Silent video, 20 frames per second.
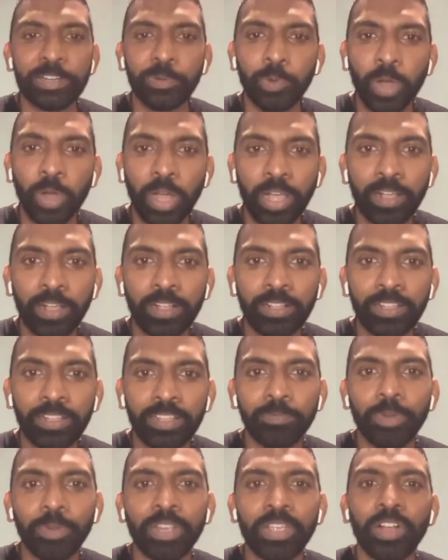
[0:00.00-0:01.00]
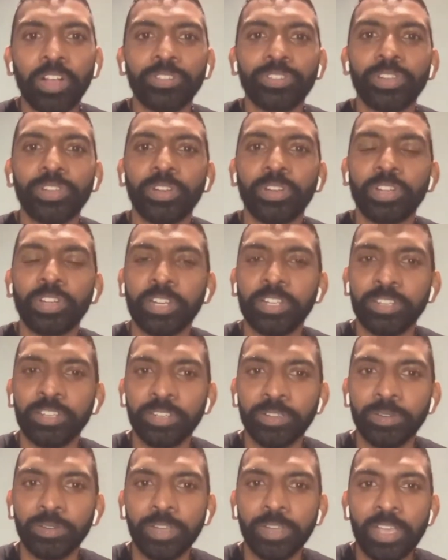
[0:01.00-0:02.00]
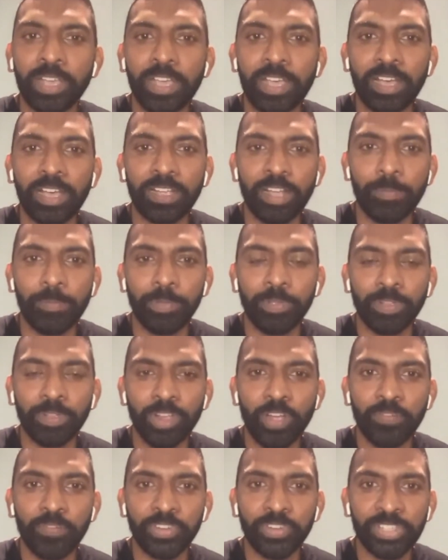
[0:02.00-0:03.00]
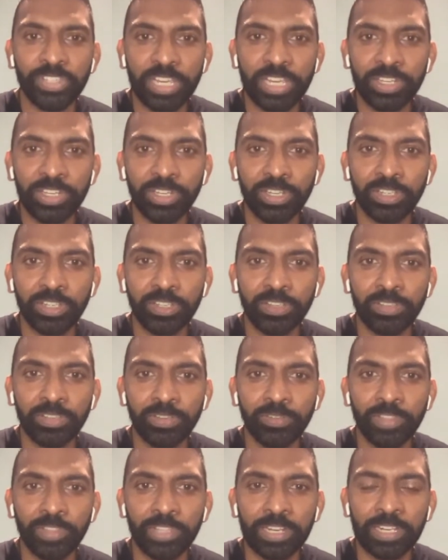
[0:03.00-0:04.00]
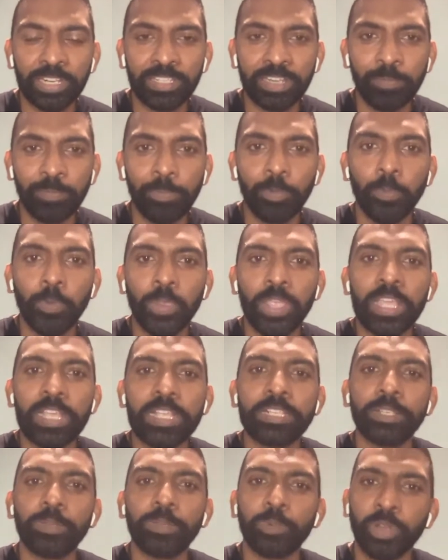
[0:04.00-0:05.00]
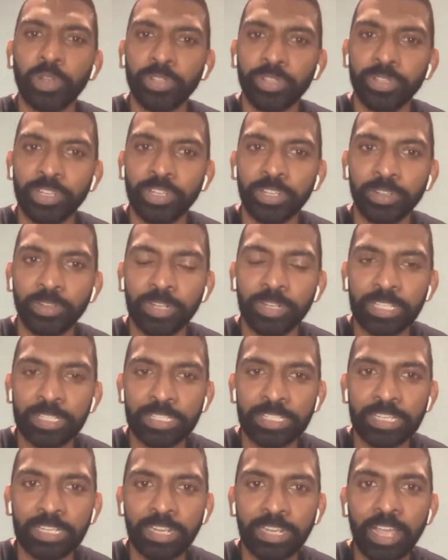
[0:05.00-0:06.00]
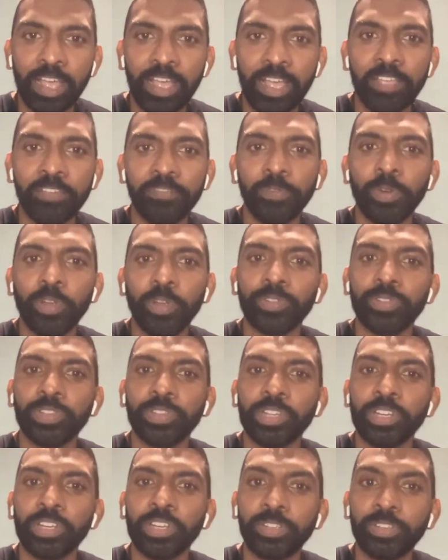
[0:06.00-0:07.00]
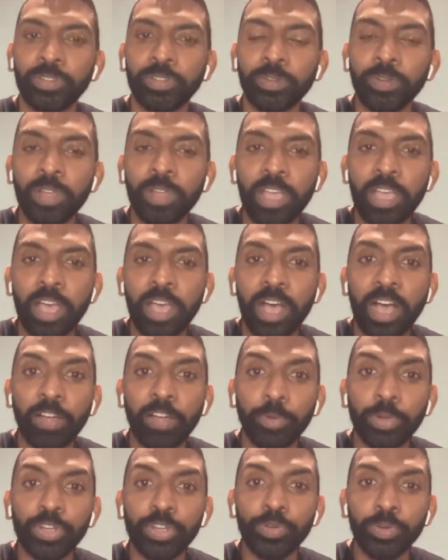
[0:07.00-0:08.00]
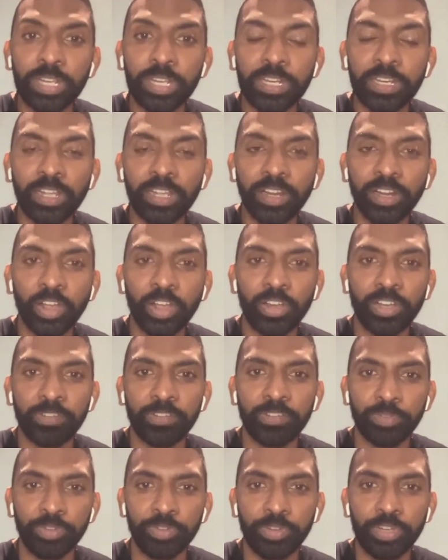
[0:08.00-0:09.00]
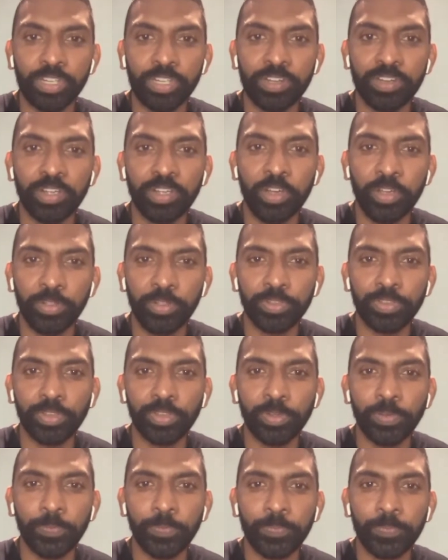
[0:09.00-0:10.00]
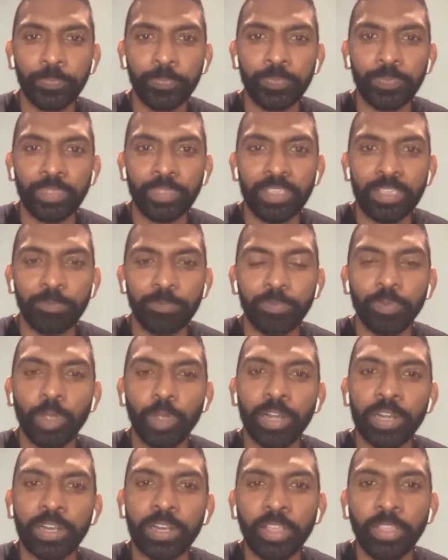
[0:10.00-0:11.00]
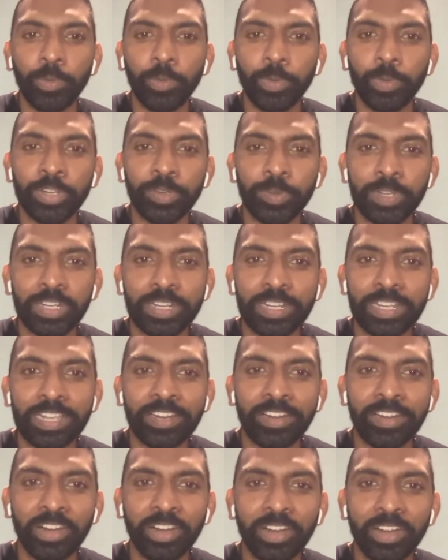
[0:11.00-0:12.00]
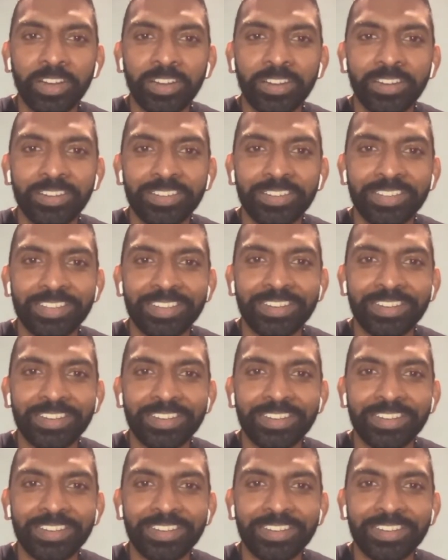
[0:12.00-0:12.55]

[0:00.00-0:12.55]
in a while. And we also are going to do a couple of conversations over the next couple of weeks. We're also going to do an Insta Live. We're also going to do a retreat, an online retreat also. And we've got another retreat in our